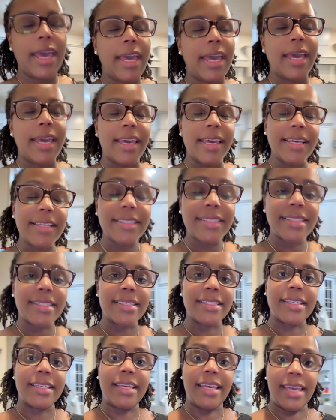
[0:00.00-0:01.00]
his
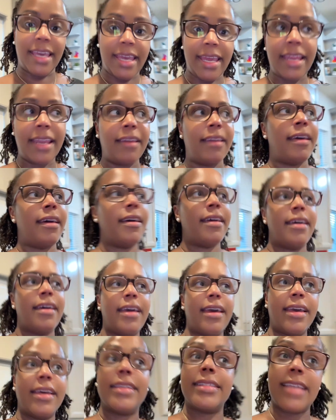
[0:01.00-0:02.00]
skin,
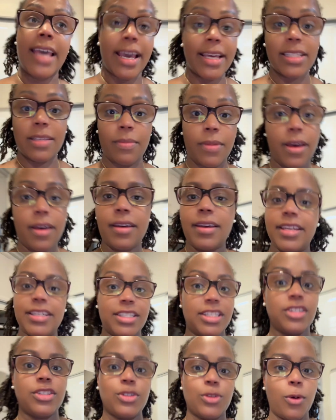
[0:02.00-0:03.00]
his eczema is
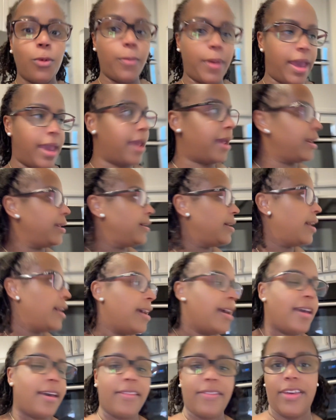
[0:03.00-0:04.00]
just so bad
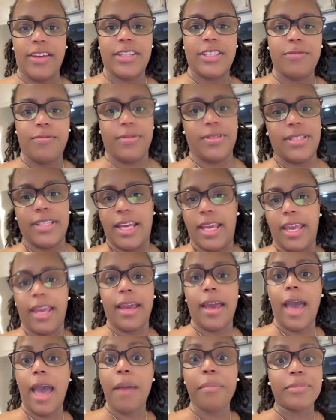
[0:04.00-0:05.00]
that she was saying,
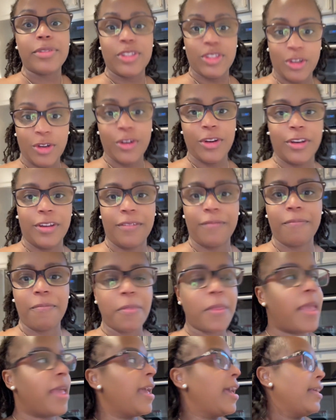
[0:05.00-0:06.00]
I'm certain
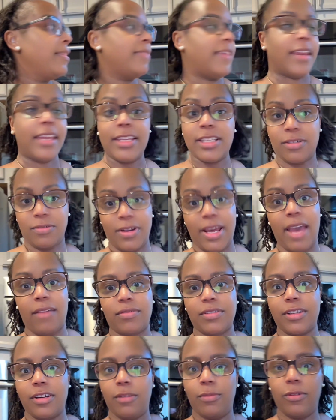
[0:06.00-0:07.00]
that he's going to have
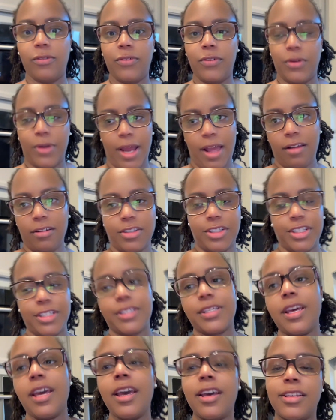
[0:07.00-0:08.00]
terrible food allergies.
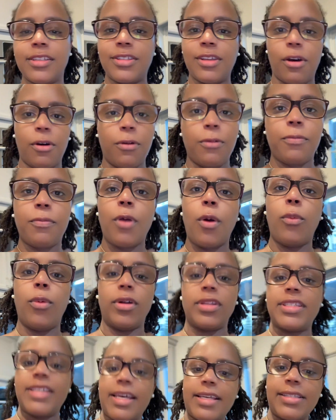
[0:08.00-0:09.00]
So we'll
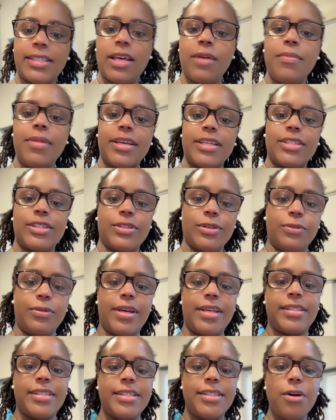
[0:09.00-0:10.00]
test him as soon
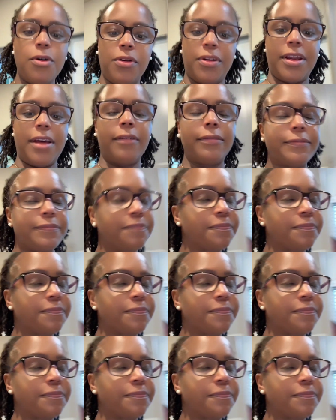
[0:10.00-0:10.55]
as he's old enough.